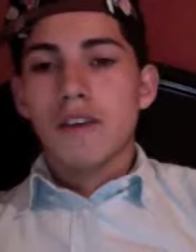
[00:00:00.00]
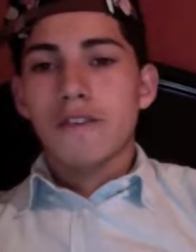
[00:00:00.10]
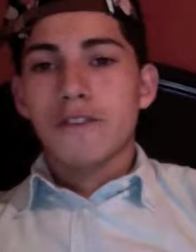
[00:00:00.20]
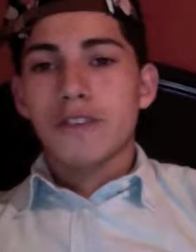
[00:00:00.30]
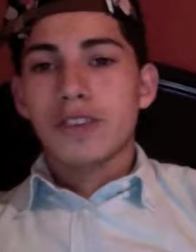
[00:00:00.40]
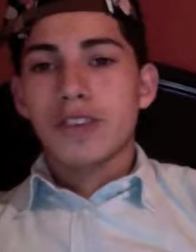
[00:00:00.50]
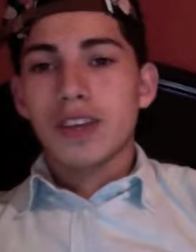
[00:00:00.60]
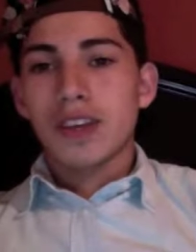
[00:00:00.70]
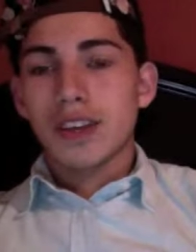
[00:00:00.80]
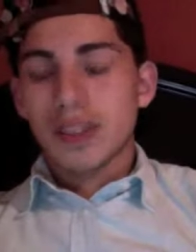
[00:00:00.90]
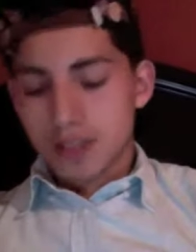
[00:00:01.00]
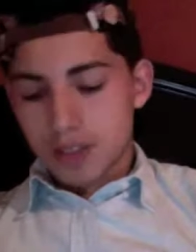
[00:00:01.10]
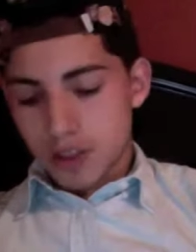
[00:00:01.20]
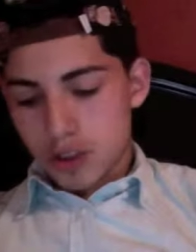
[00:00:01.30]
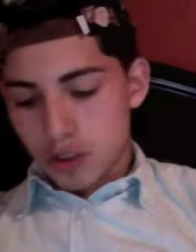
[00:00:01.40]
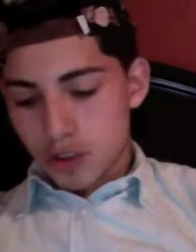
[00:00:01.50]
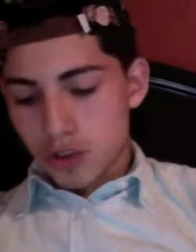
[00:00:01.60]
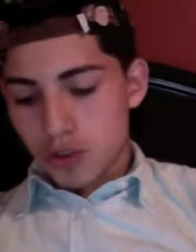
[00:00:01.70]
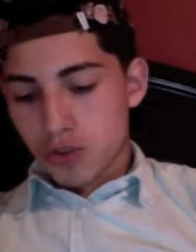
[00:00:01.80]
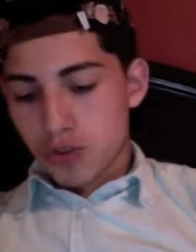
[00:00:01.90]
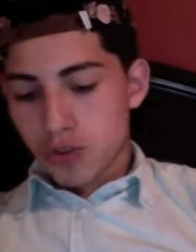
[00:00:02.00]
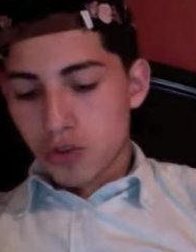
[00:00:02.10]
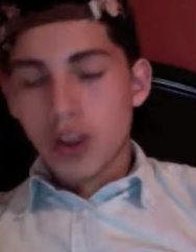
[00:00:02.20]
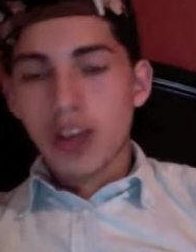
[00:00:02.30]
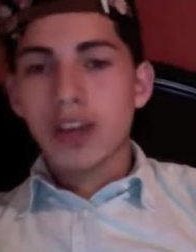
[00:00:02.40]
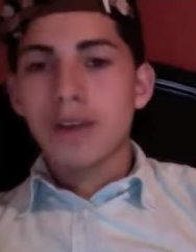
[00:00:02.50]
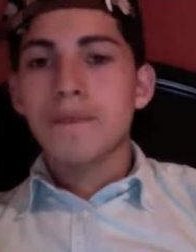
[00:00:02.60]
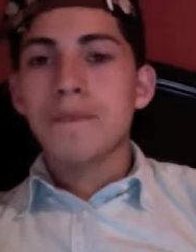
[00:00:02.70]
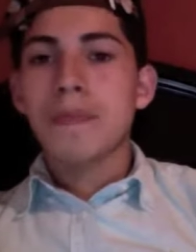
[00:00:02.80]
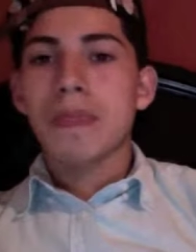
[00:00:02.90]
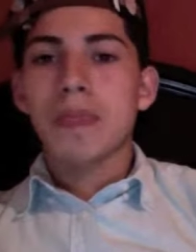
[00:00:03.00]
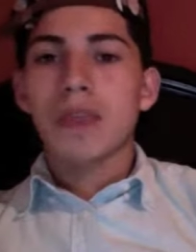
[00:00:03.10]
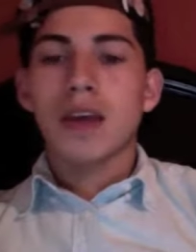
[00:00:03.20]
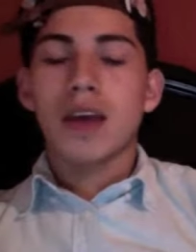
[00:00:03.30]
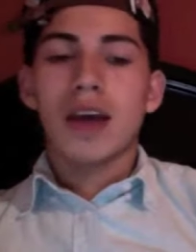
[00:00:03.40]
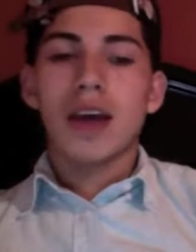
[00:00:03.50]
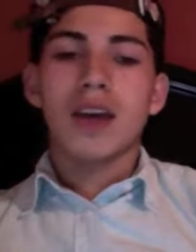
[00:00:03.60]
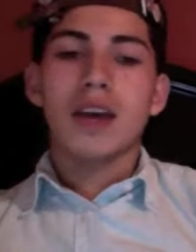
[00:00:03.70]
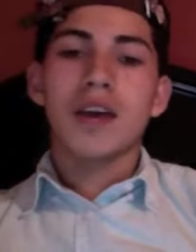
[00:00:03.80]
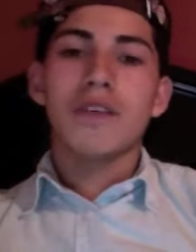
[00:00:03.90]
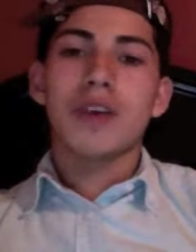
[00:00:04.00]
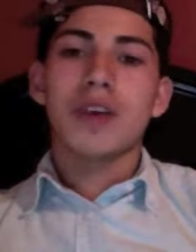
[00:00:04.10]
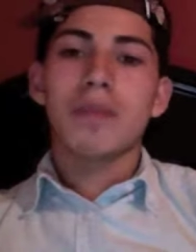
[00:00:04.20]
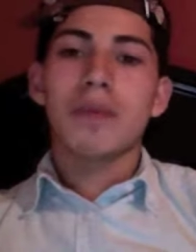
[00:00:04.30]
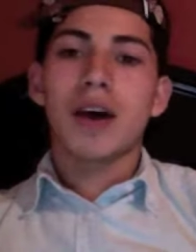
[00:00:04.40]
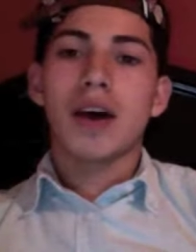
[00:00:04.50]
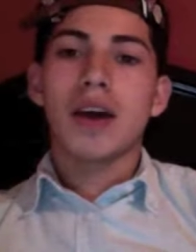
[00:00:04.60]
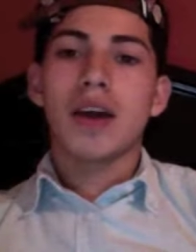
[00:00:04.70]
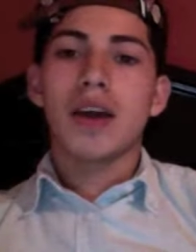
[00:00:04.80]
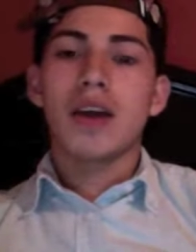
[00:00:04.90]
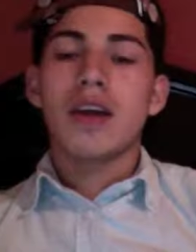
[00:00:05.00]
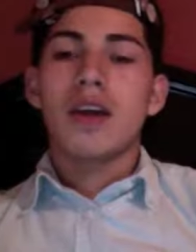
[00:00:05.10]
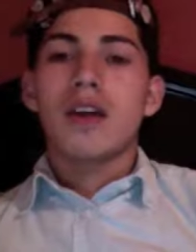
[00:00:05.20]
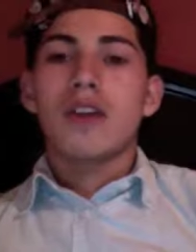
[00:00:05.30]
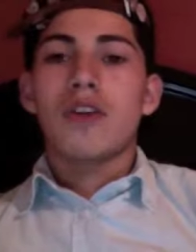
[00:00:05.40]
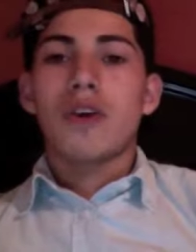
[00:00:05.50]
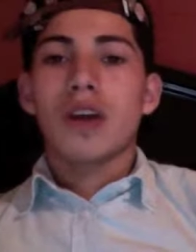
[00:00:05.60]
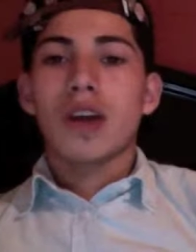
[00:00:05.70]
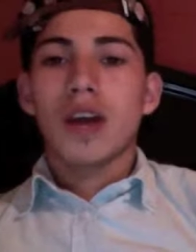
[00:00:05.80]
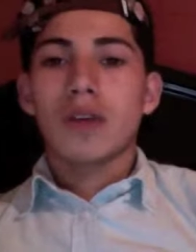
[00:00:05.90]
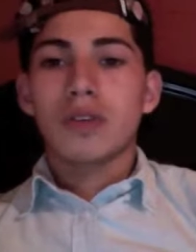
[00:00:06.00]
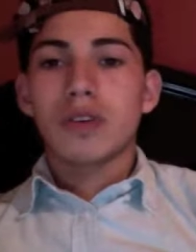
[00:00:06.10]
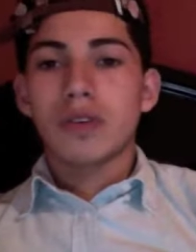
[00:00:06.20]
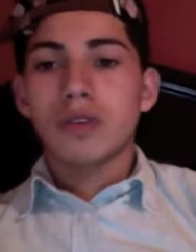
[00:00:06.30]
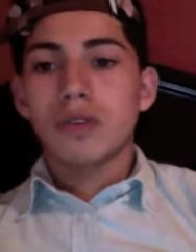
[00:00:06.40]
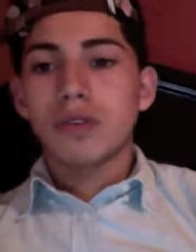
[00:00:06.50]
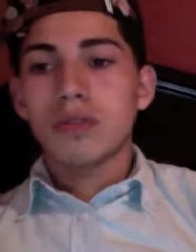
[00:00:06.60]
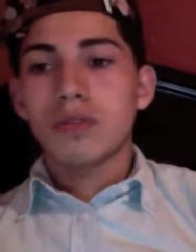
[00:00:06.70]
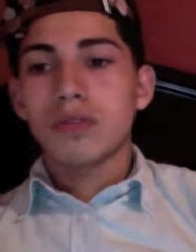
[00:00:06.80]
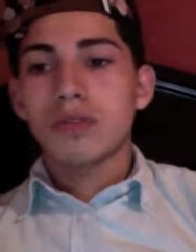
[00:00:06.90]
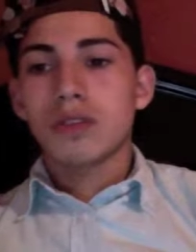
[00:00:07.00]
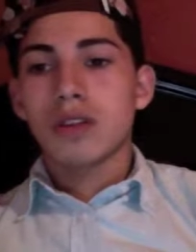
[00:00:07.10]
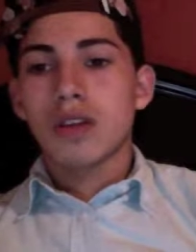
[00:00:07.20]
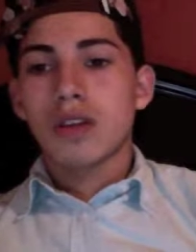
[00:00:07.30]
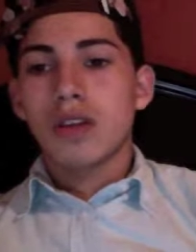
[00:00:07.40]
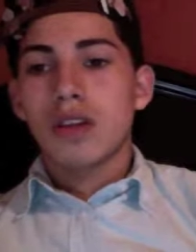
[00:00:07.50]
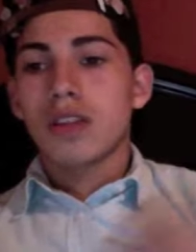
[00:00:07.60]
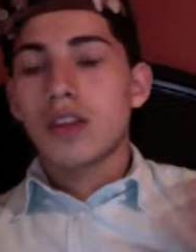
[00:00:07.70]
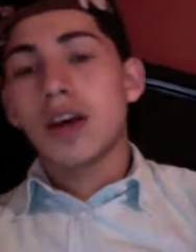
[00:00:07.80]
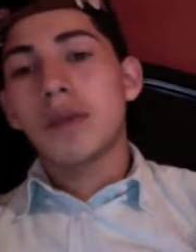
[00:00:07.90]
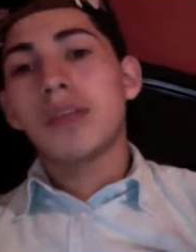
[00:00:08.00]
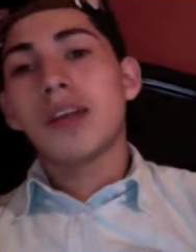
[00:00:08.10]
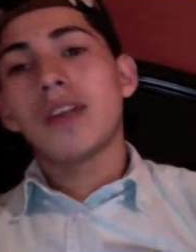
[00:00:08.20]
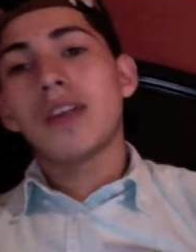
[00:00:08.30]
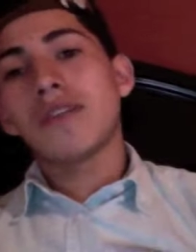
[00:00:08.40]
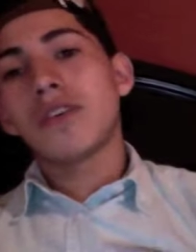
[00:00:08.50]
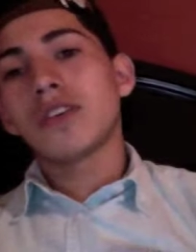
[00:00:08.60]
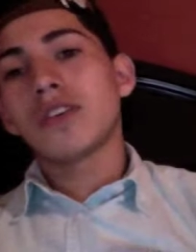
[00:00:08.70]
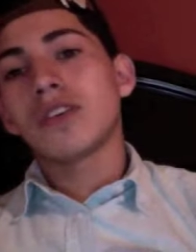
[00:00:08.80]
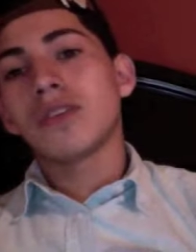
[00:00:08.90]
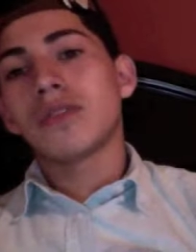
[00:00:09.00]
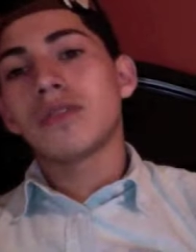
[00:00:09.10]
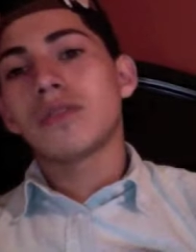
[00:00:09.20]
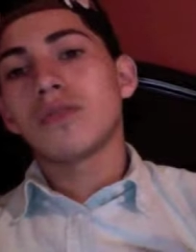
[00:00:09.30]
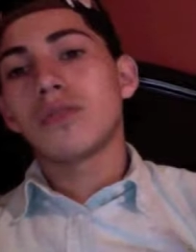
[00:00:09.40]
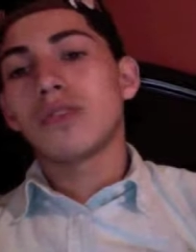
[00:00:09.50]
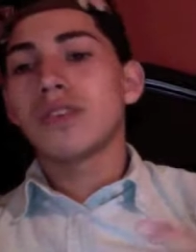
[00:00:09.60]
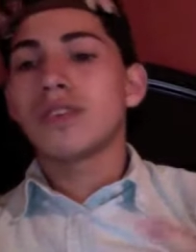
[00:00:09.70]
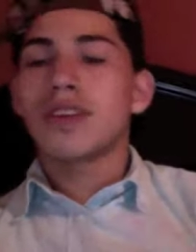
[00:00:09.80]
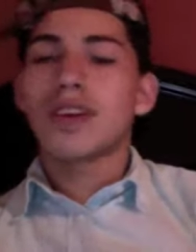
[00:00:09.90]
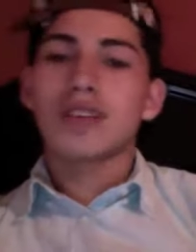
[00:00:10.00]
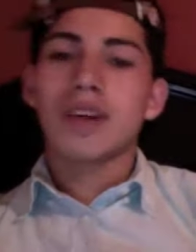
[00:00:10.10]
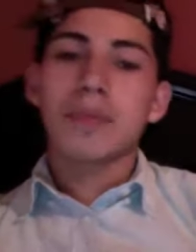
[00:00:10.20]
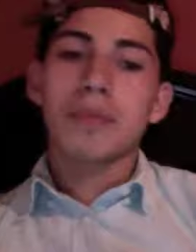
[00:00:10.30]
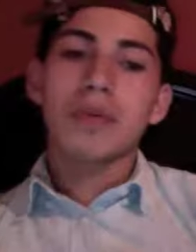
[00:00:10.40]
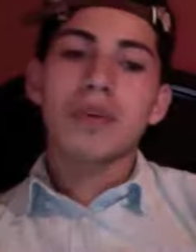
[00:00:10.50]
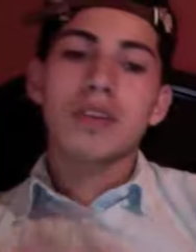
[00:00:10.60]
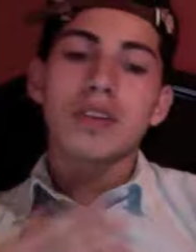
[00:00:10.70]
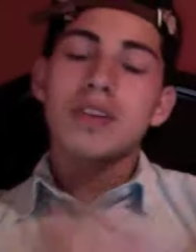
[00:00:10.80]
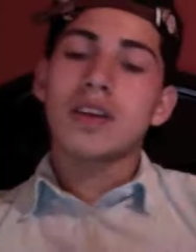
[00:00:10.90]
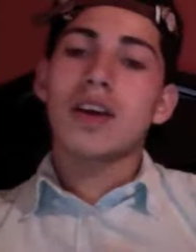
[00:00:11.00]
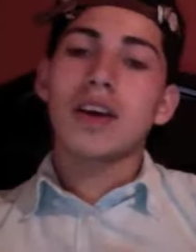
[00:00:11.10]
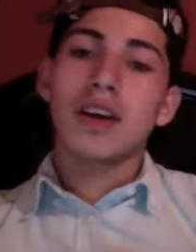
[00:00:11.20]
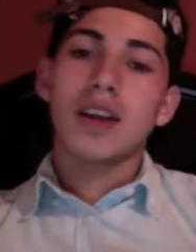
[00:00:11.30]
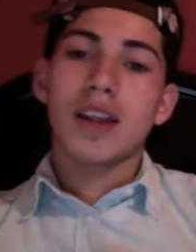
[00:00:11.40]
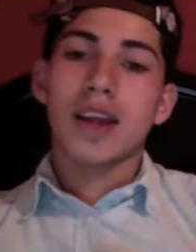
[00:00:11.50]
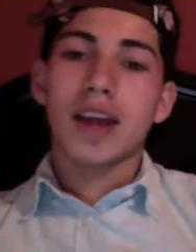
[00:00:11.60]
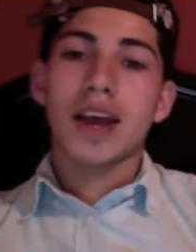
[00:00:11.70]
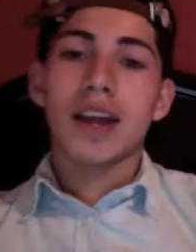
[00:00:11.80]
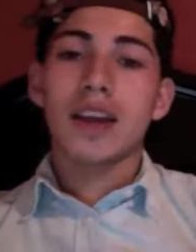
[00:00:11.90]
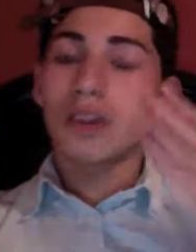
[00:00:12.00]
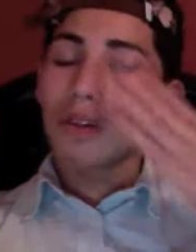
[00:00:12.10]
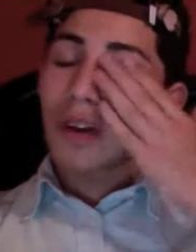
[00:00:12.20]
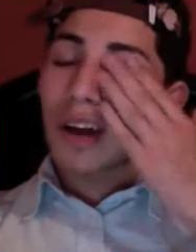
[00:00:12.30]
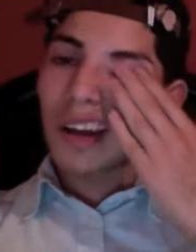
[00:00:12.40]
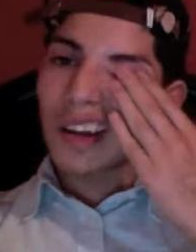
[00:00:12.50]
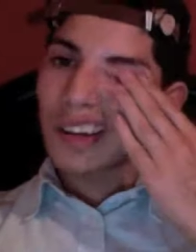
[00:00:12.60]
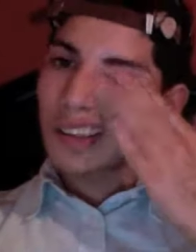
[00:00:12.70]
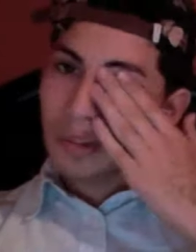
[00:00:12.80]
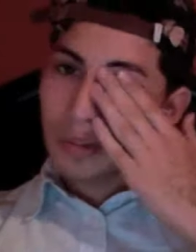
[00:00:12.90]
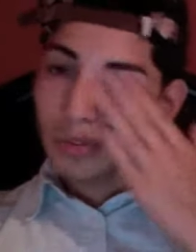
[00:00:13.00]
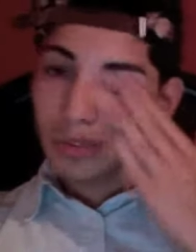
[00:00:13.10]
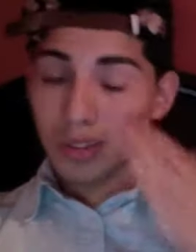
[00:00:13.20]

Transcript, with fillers: critique. Three, I covered it by knowing how to use the updated version. Well, this is an example. This is a like I knew how to use